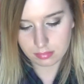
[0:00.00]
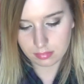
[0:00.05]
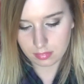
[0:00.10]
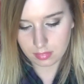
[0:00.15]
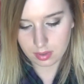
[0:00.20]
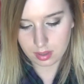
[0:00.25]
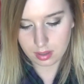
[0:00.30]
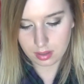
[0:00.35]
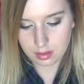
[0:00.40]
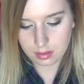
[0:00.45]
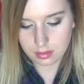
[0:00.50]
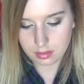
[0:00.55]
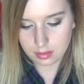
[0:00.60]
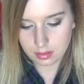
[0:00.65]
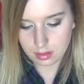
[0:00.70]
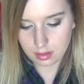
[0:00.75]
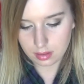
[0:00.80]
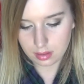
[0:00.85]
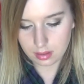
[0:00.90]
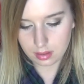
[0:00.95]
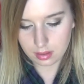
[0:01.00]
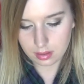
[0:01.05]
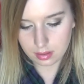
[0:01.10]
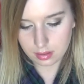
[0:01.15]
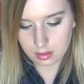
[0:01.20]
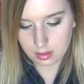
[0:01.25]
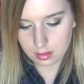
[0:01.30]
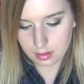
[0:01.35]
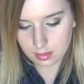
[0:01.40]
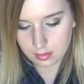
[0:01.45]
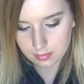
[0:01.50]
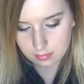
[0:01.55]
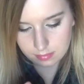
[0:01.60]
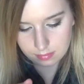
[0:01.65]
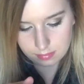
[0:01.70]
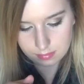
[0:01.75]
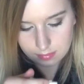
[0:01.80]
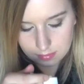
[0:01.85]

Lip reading: No one is speaking in this clip.